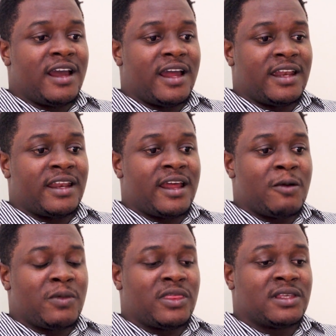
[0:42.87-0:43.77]
and
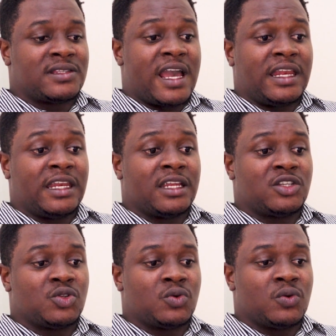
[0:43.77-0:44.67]
with this I
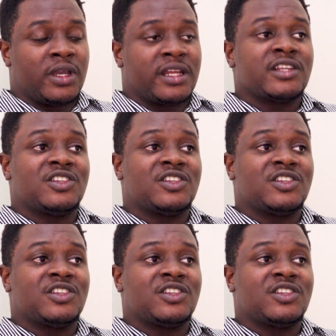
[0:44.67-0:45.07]
needed to get